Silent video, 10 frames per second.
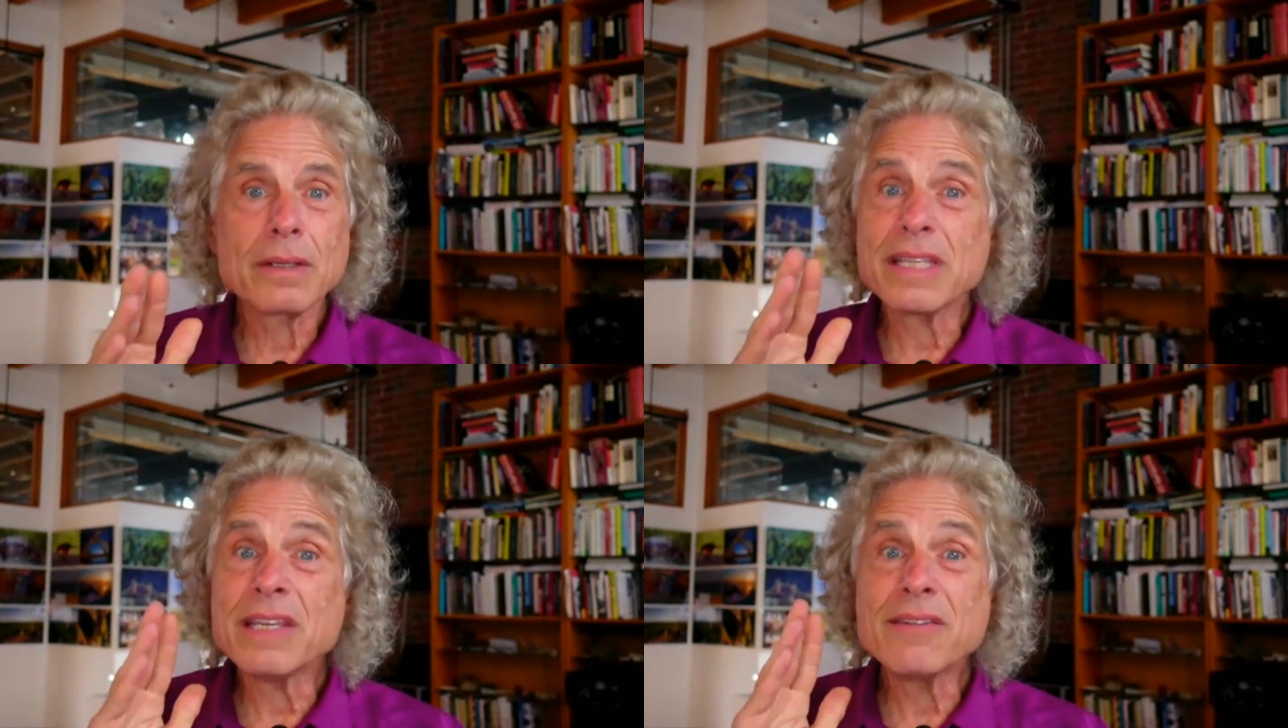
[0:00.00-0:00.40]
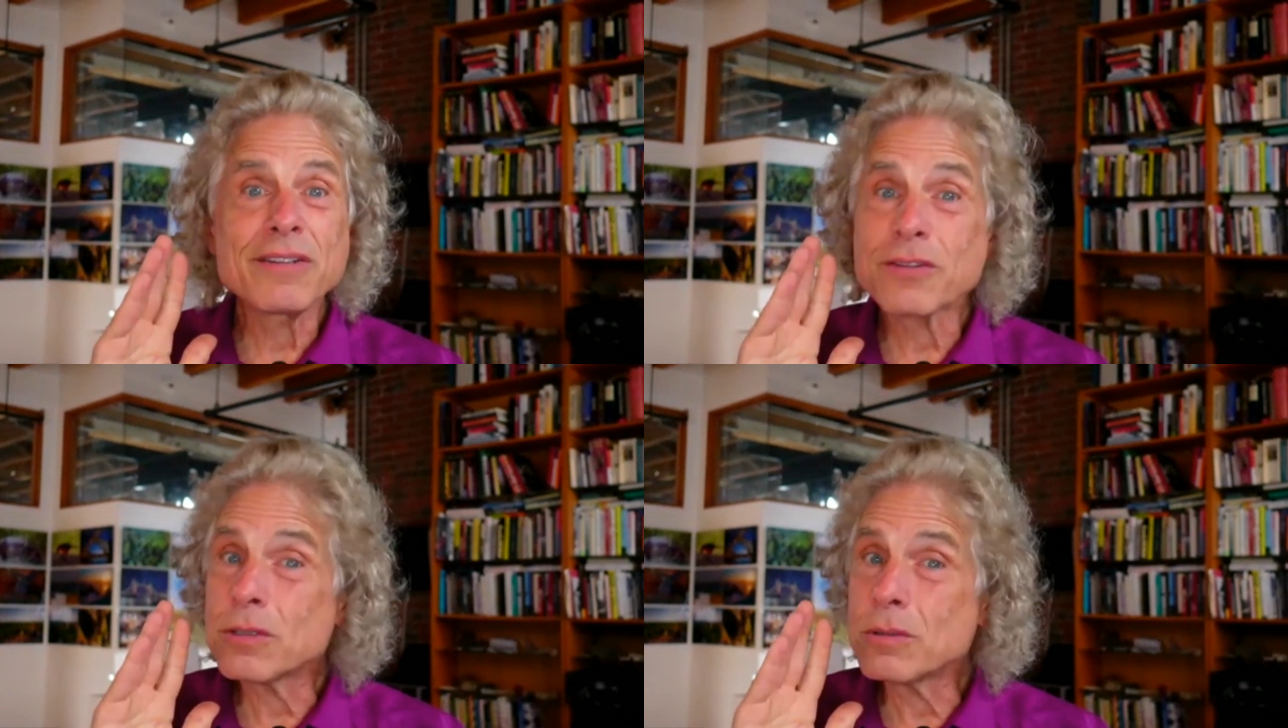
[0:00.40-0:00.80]
Even
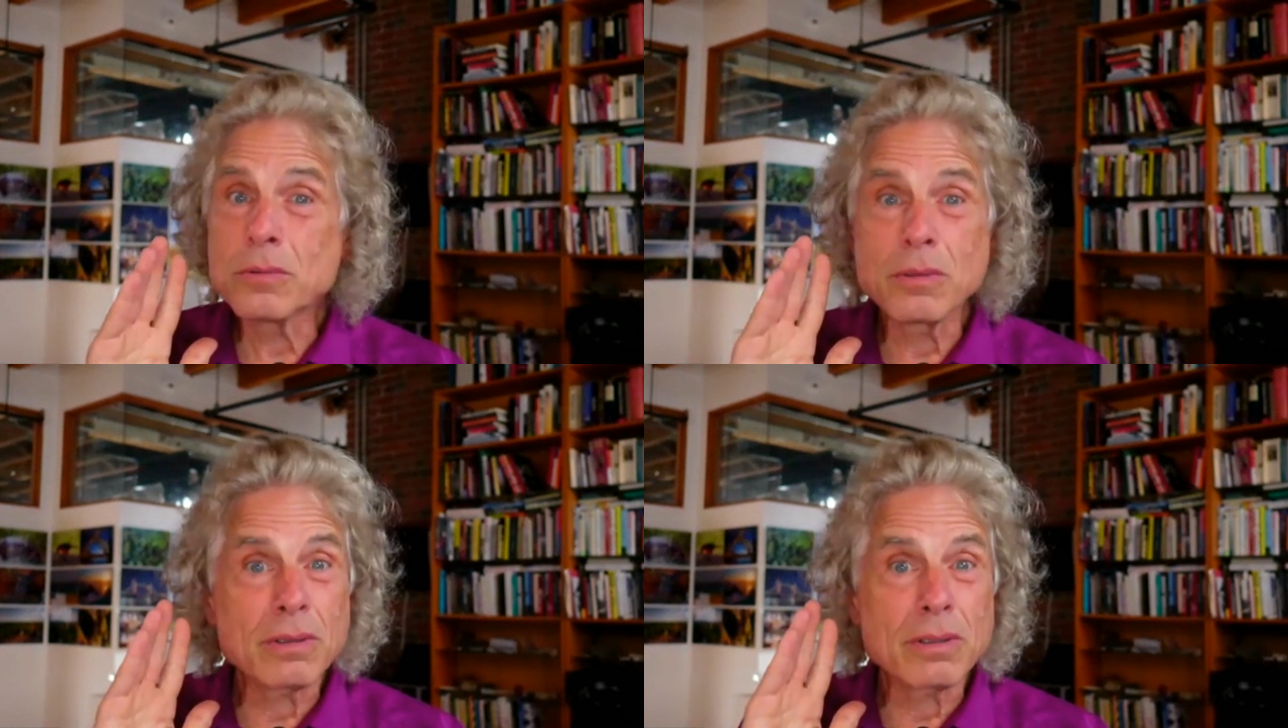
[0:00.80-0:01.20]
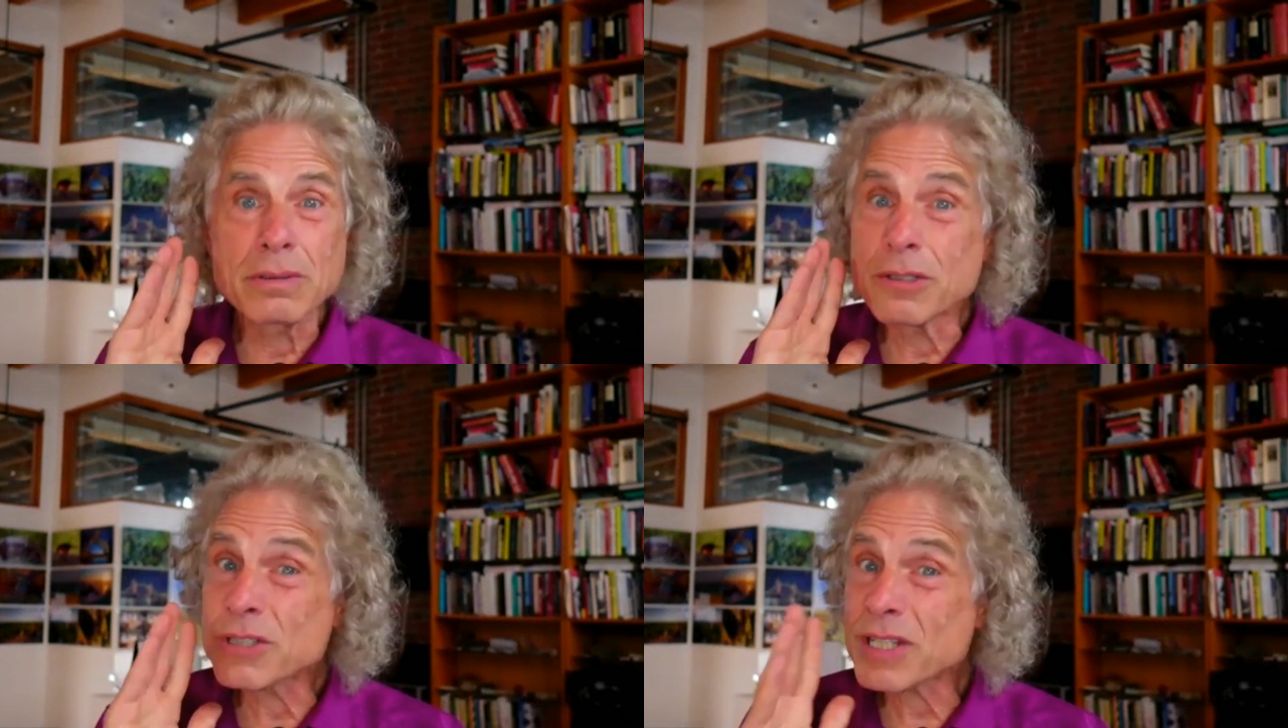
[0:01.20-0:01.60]
if you uh,
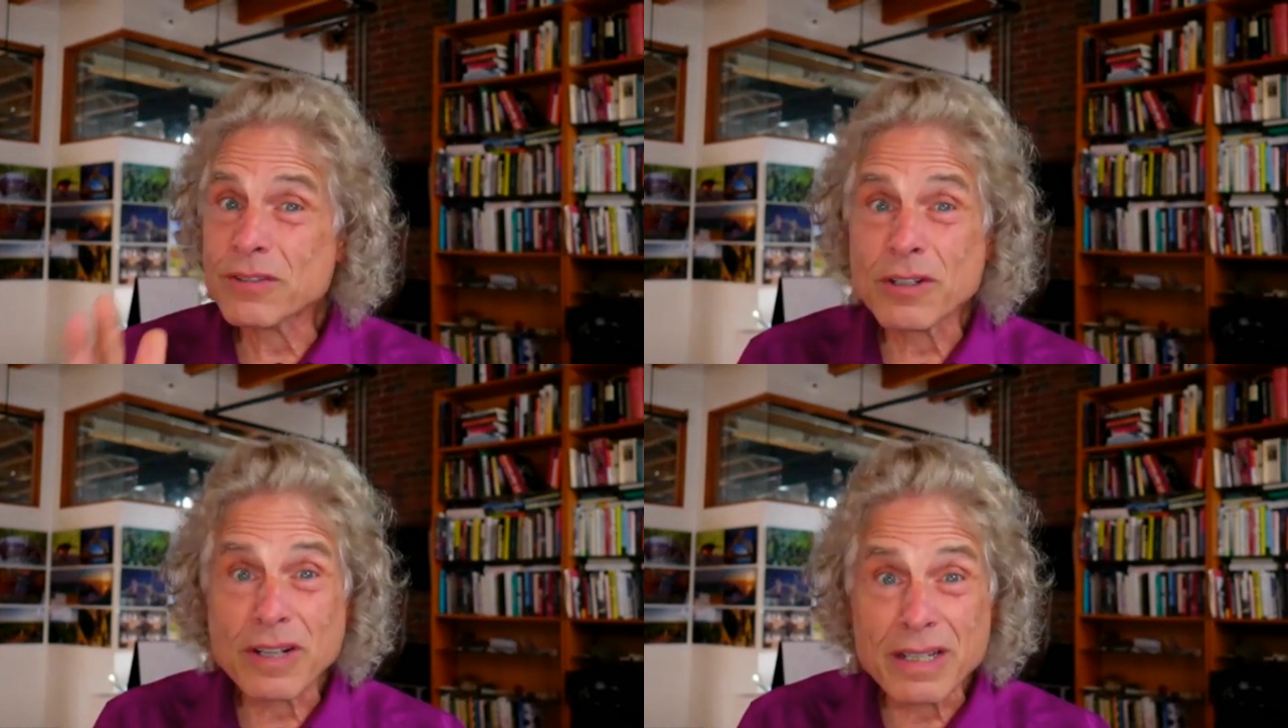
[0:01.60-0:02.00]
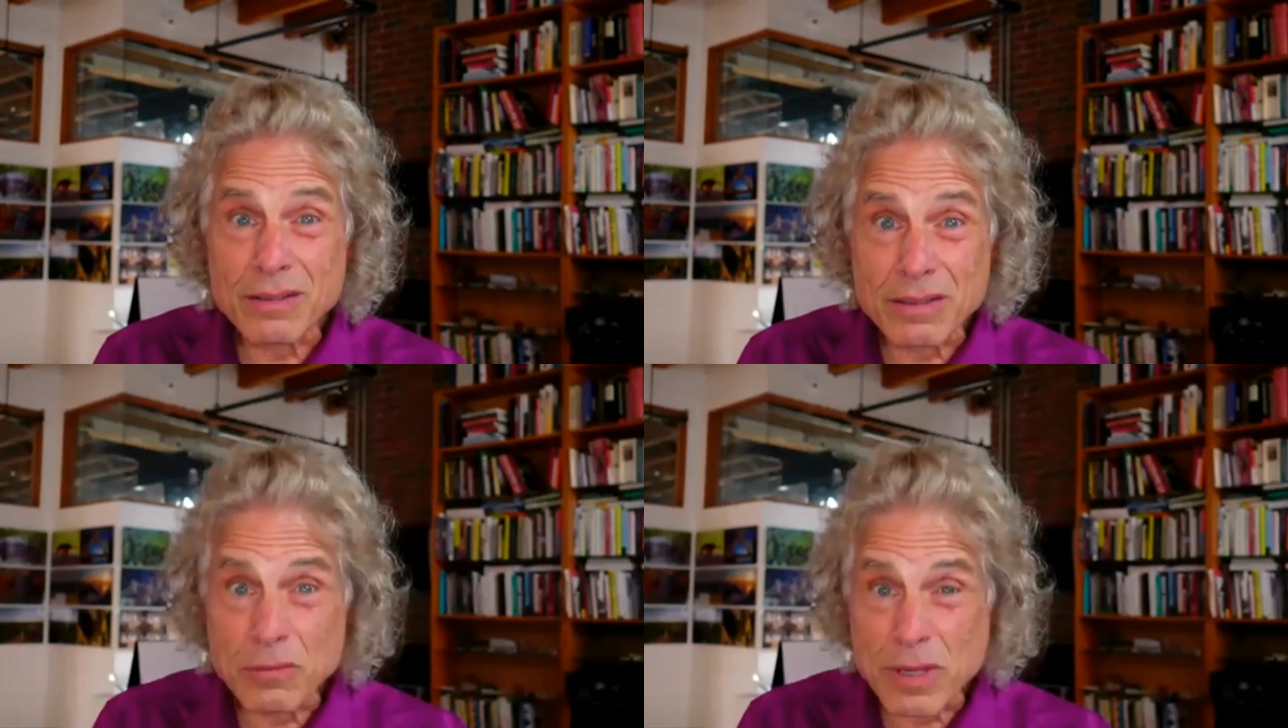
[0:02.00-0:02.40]
yourself are
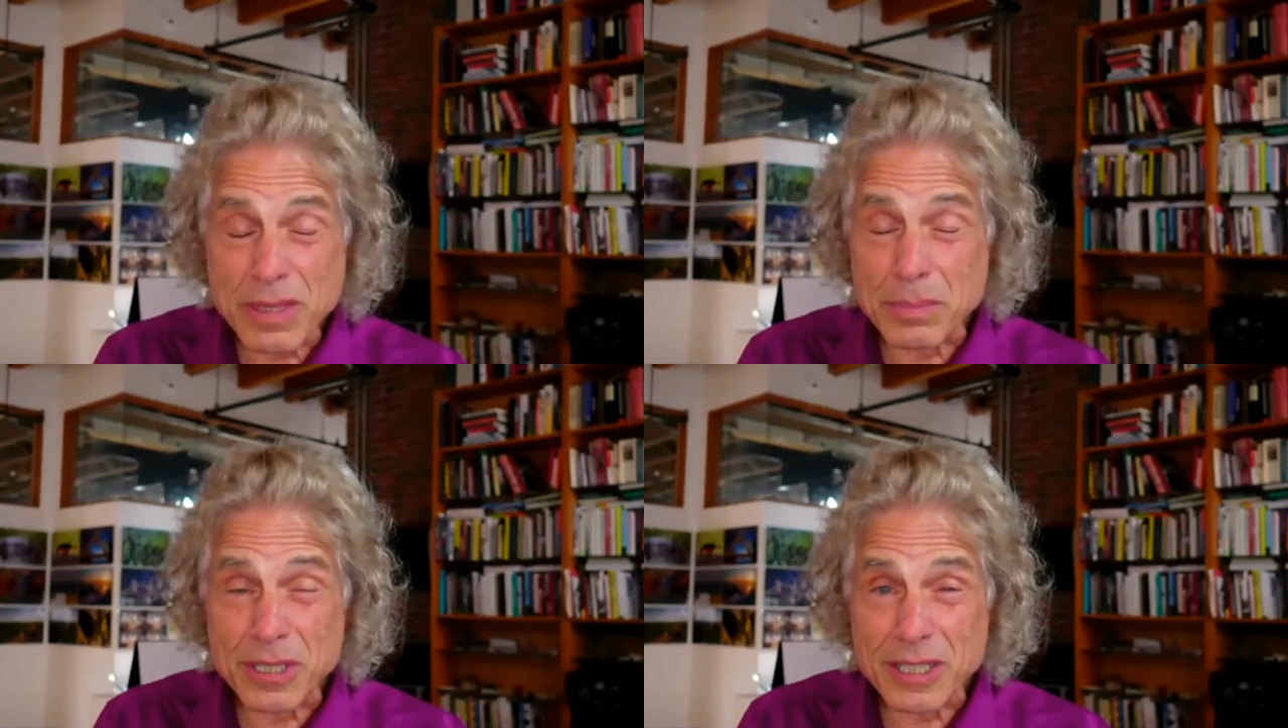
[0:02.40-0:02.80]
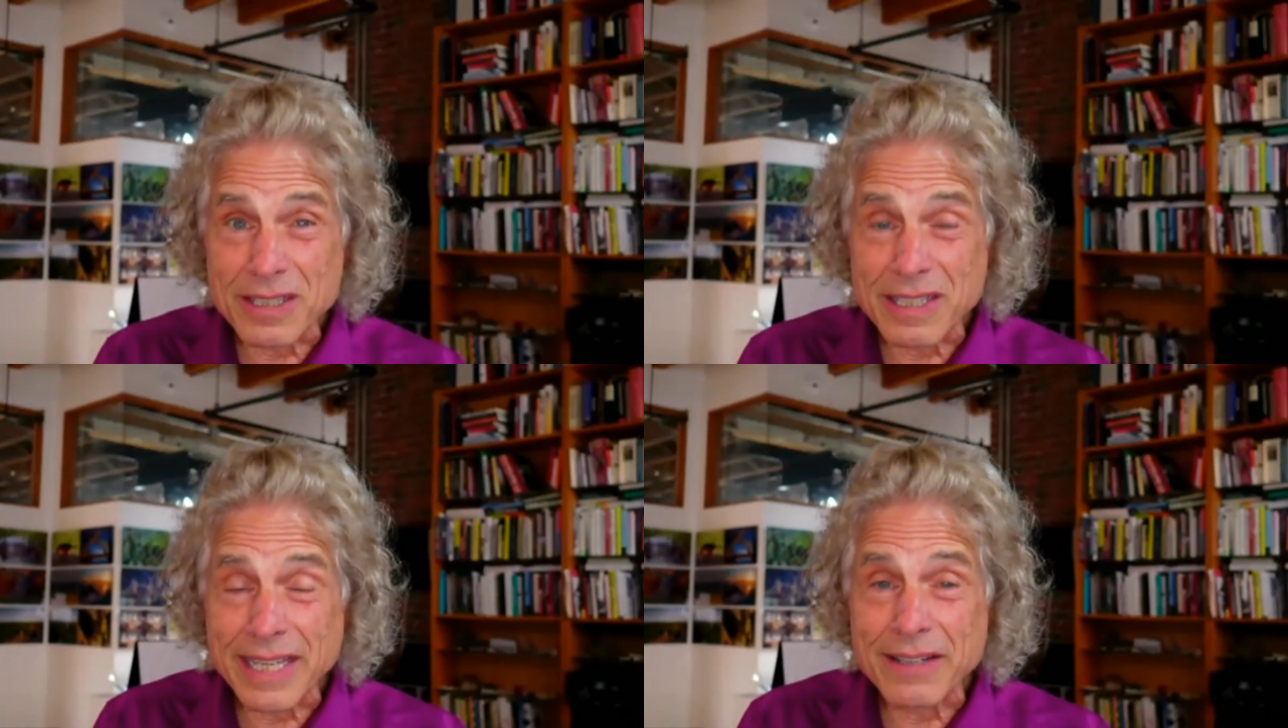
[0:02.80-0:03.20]
with the
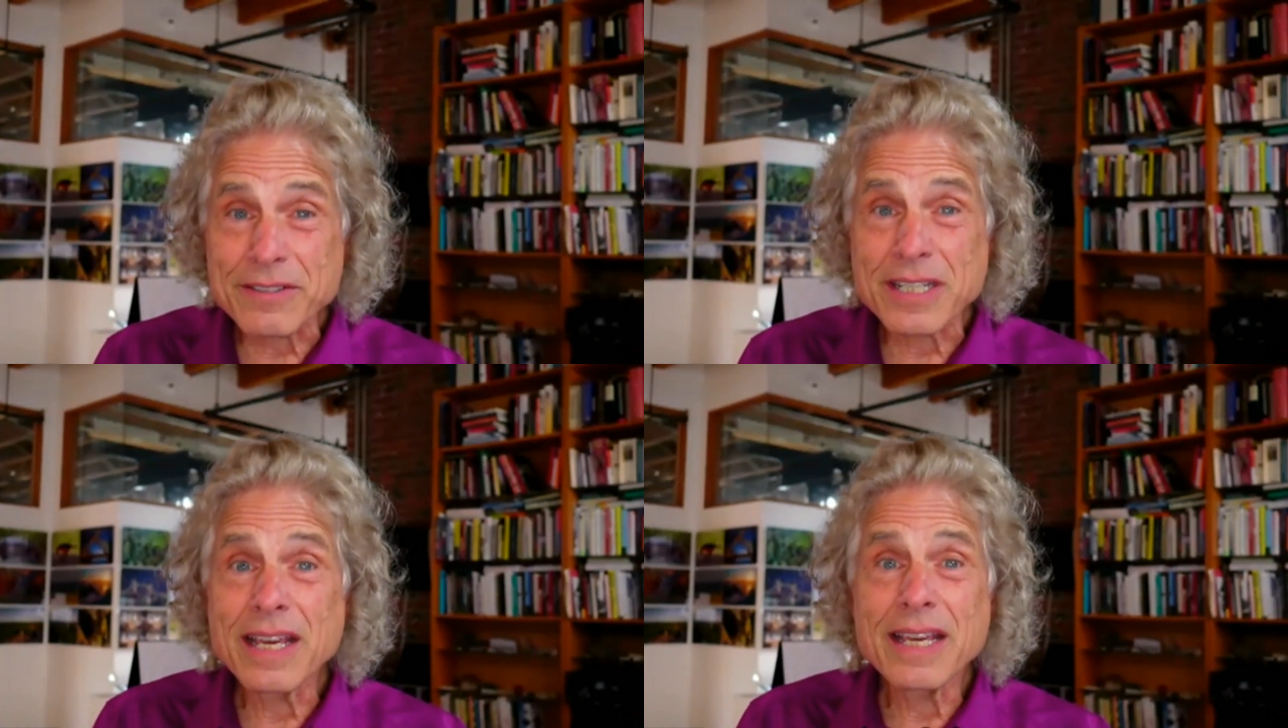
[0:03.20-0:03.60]
political left,